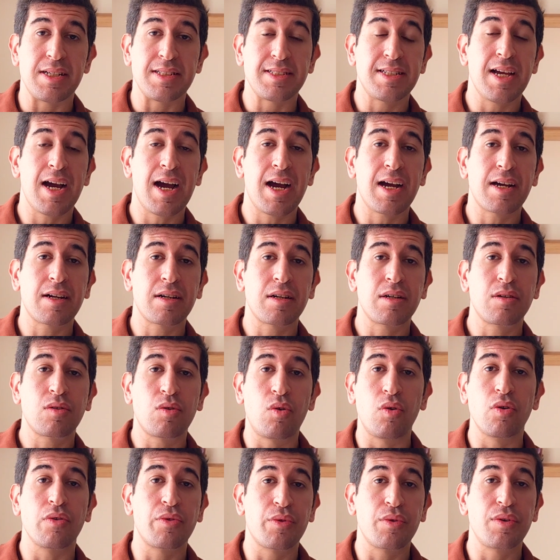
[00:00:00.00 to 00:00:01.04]
attack
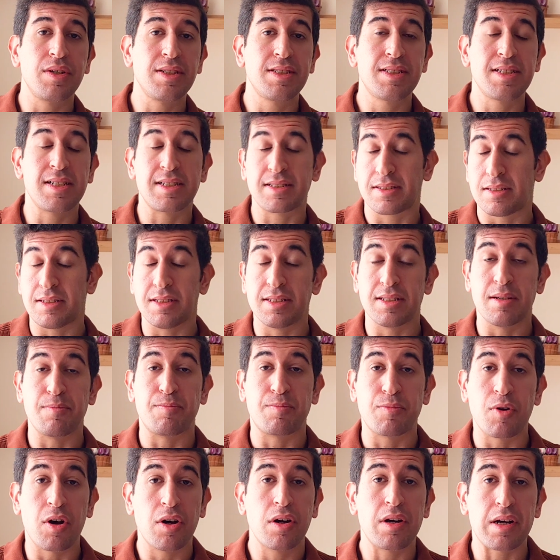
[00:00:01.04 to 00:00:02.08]
called 3CX. There is a
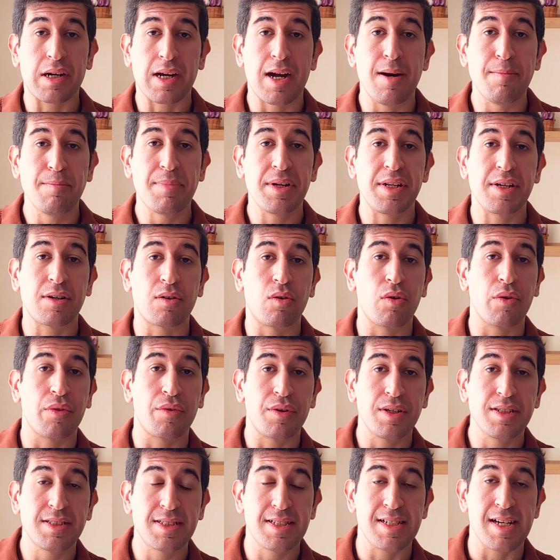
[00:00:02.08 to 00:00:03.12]
company called
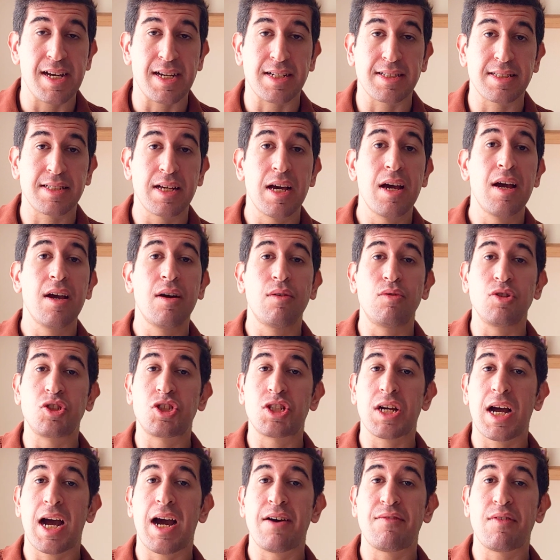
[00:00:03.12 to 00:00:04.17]
3CX, which
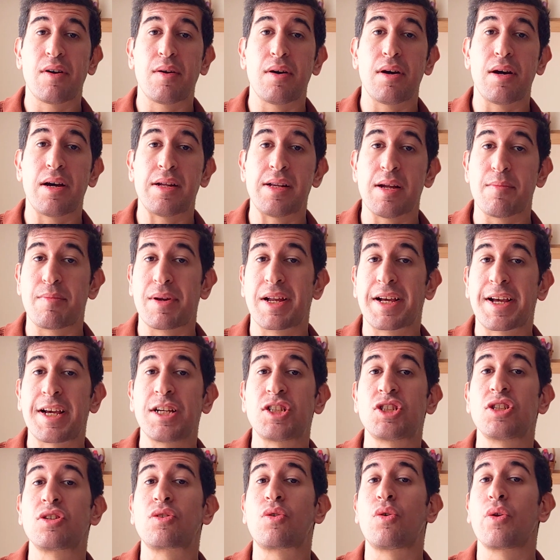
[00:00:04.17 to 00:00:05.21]
have an
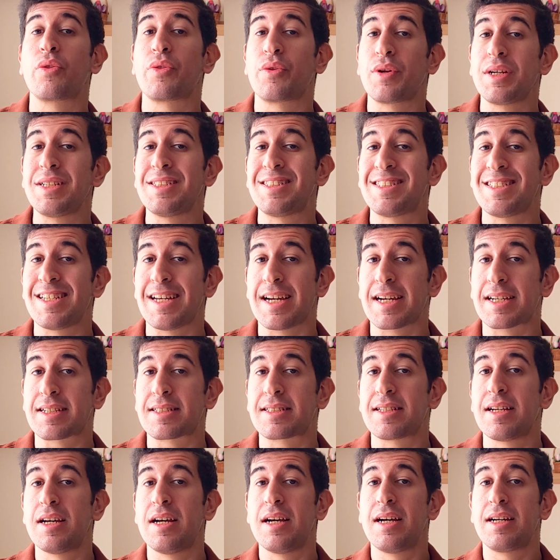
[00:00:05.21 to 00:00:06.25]
application called 3CX
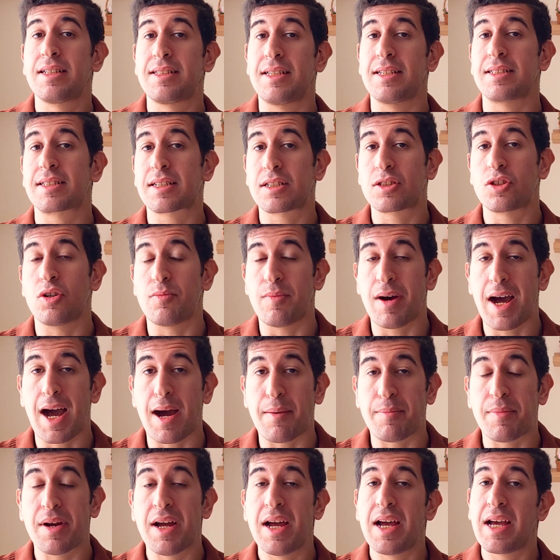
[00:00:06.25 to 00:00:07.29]
desktop
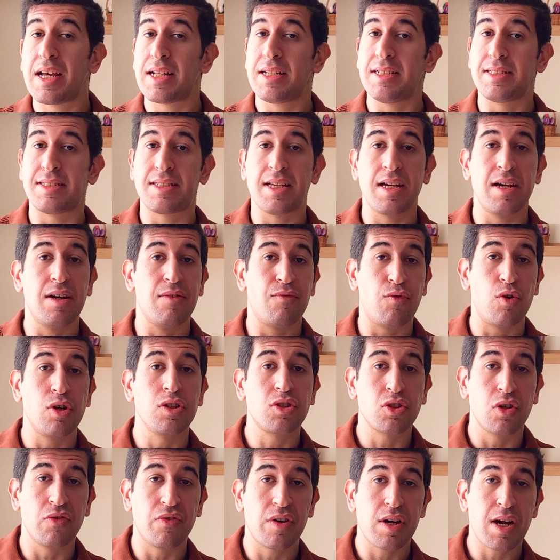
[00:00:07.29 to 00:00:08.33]
app. It's a
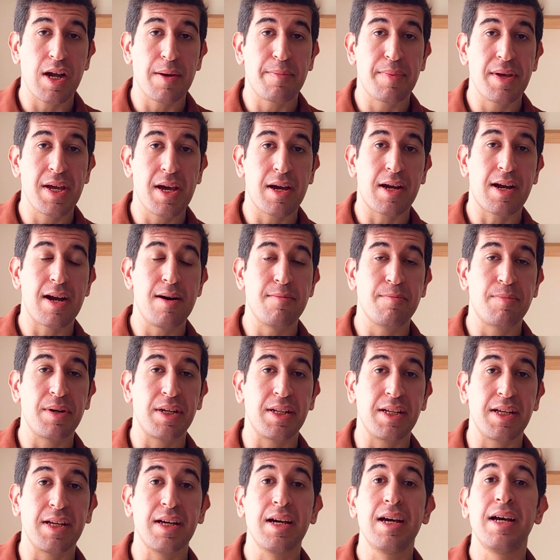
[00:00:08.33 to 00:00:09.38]
voice over IP
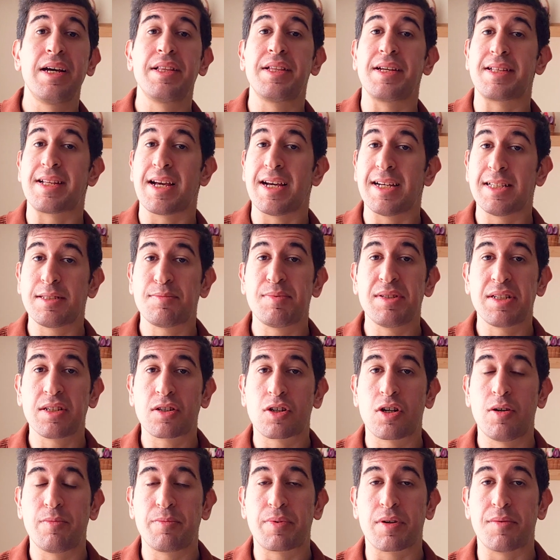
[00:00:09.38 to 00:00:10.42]
company that has been
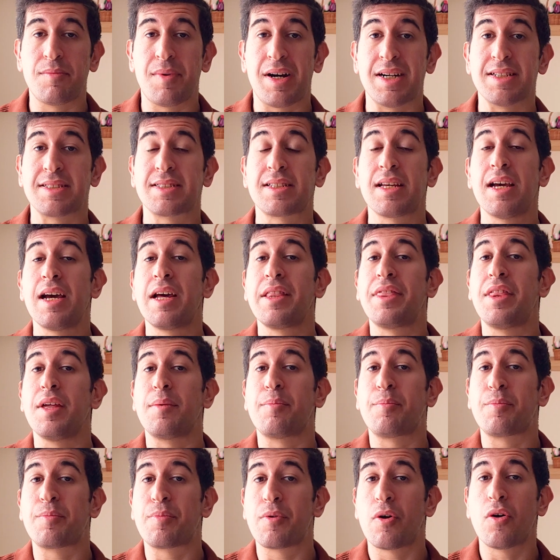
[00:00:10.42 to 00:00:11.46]
compromised. Their
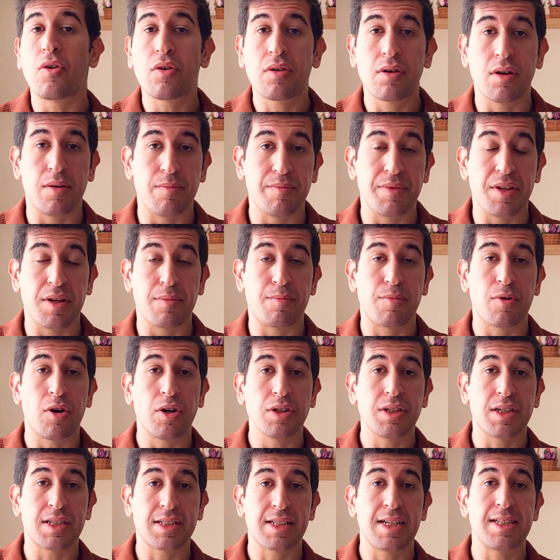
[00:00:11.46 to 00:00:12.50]
program, their
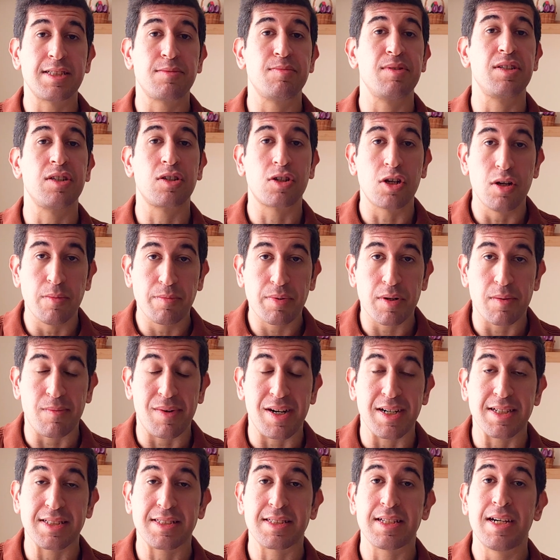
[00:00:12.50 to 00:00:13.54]
product has been
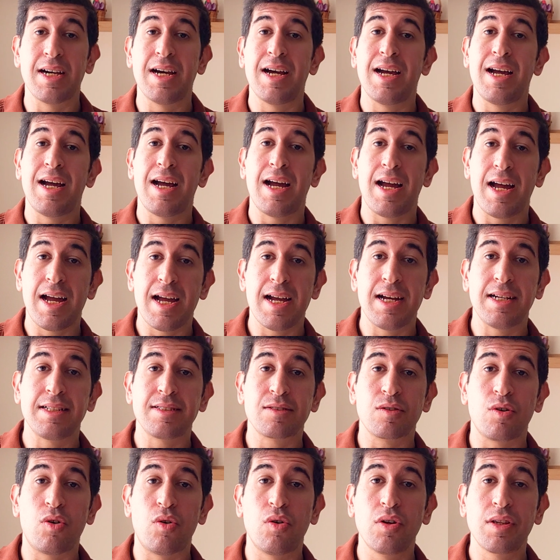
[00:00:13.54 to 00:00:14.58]
compromised, and
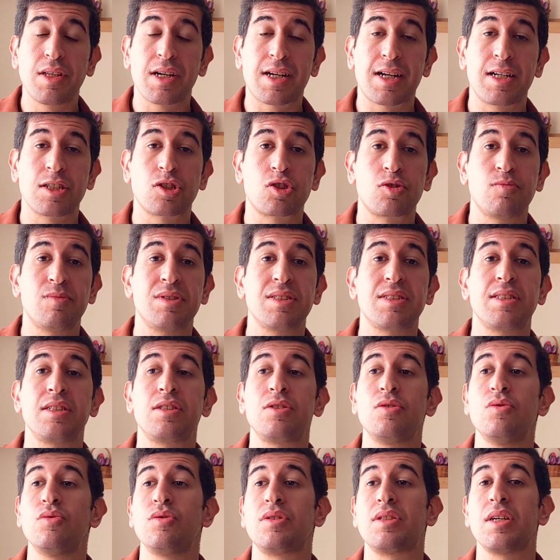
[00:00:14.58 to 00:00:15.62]
all the customers that
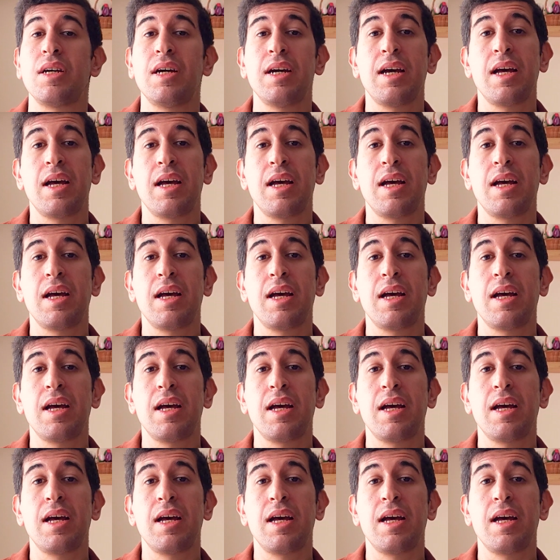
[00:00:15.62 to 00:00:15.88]
use